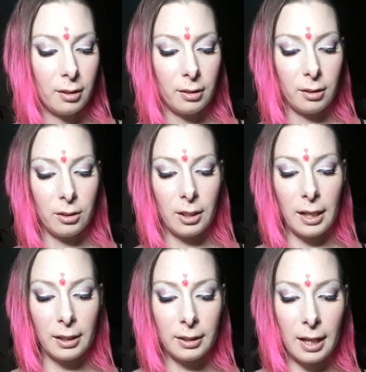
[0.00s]
There's a
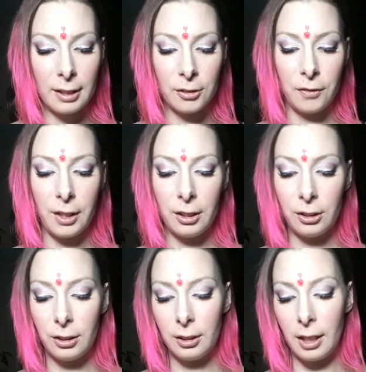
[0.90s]
lack of
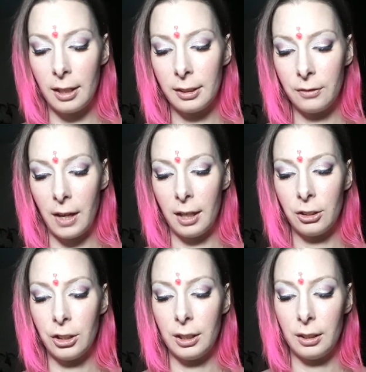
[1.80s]

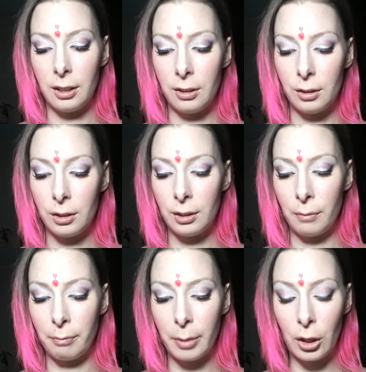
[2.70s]
satisfaction. There's
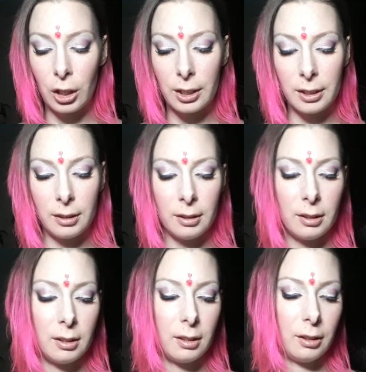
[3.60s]
some burden.
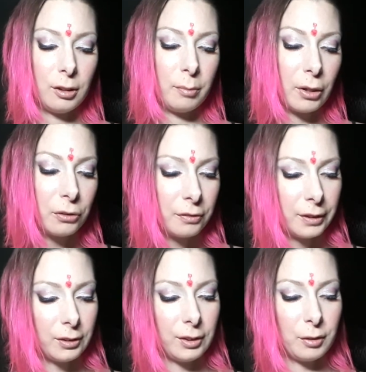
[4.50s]
You're both
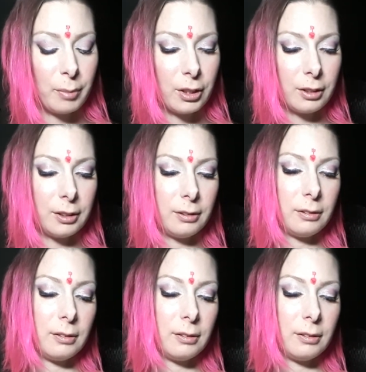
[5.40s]
feeling the burden.